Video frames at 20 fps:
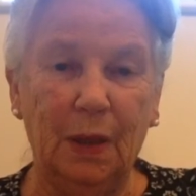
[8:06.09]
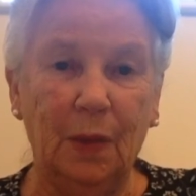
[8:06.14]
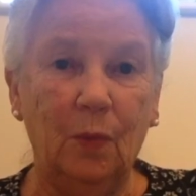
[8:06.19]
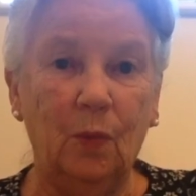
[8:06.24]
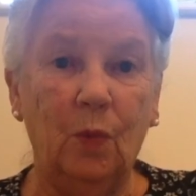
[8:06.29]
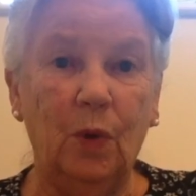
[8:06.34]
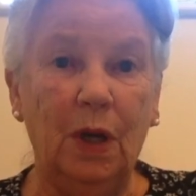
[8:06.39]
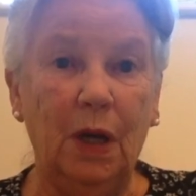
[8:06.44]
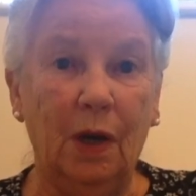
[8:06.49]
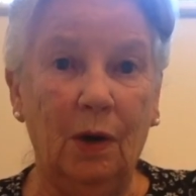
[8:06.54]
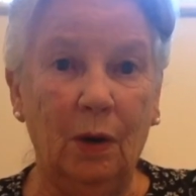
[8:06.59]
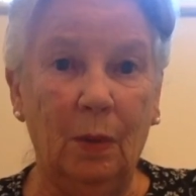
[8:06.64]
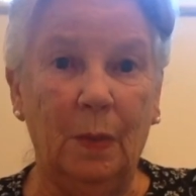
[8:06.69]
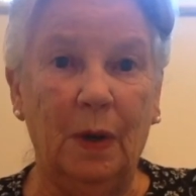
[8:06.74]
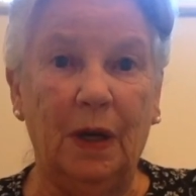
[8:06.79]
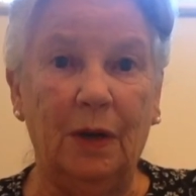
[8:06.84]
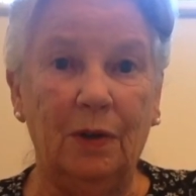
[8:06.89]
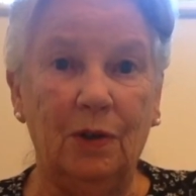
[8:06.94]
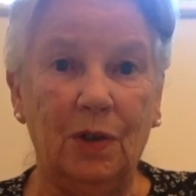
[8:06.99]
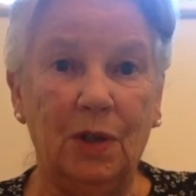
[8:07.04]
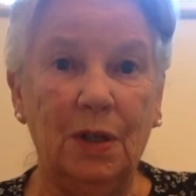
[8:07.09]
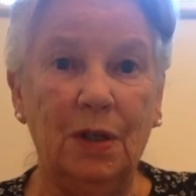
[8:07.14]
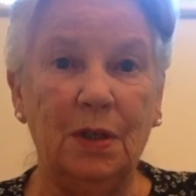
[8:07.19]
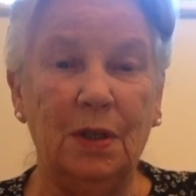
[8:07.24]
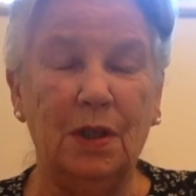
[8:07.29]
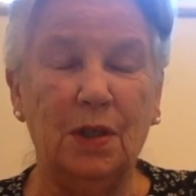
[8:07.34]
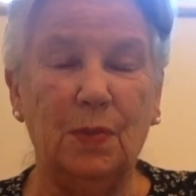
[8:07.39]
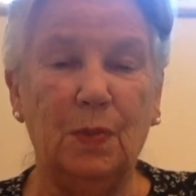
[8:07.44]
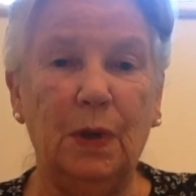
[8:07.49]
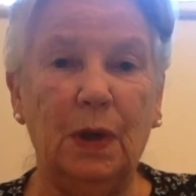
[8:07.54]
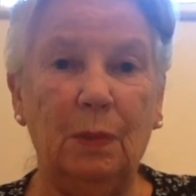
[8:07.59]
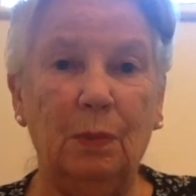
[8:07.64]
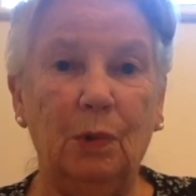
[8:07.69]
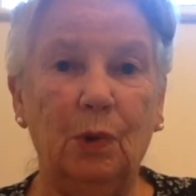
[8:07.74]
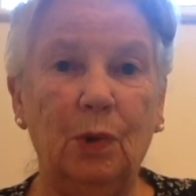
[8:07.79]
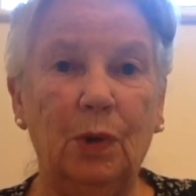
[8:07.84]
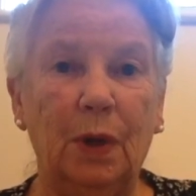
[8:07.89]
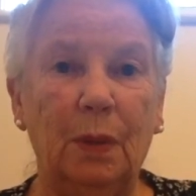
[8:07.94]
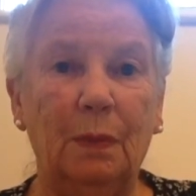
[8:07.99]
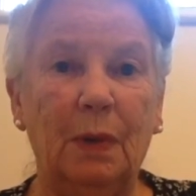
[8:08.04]
We know about Jesus being
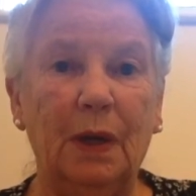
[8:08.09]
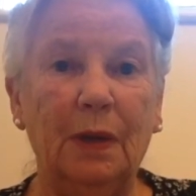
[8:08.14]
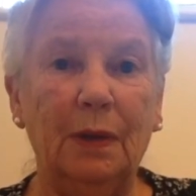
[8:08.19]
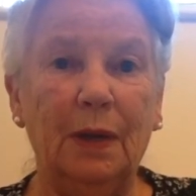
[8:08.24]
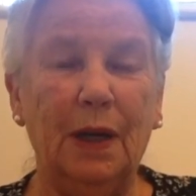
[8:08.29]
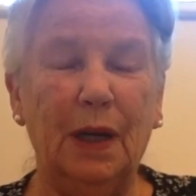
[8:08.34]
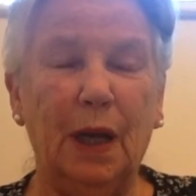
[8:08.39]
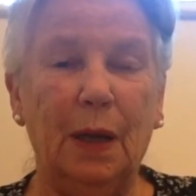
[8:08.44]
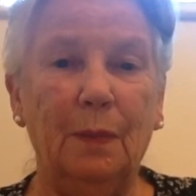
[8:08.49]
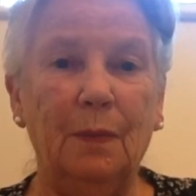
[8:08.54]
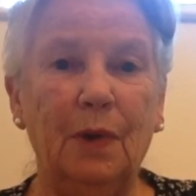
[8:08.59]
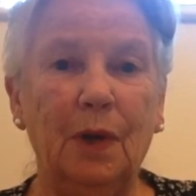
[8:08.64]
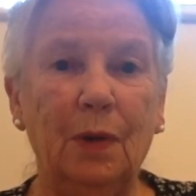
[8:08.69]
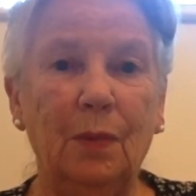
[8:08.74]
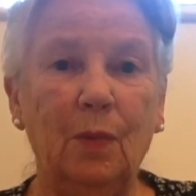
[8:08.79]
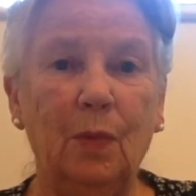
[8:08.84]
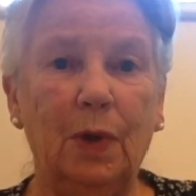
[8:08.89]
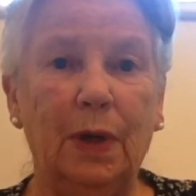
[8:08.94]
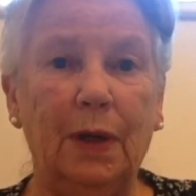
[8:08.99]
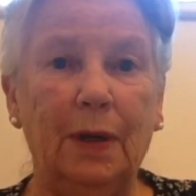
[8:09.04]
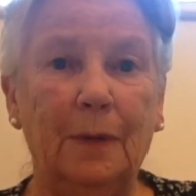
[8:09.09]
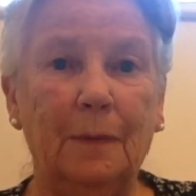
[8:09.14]
born in Bethlehem, don't we?